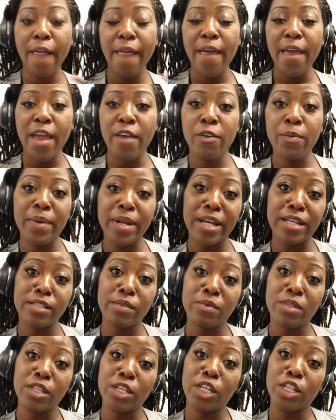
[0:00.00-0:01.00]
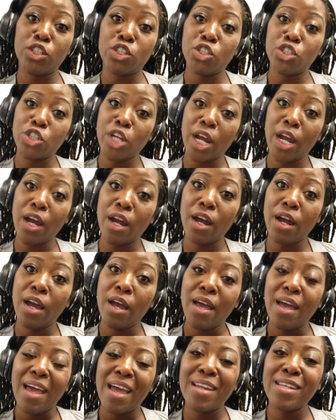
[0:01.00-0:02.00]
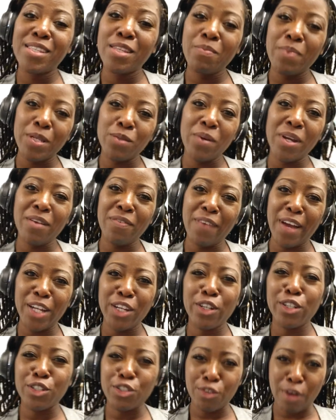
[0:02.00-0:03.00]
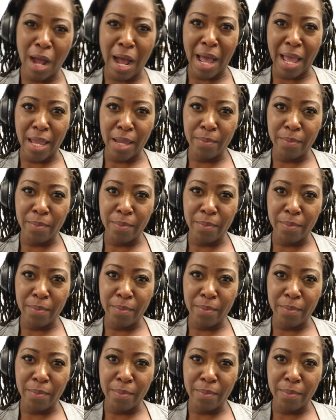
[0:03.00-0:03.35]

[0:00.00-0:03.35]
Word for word: everybody has something they can share, and it's the best way to find your tribe,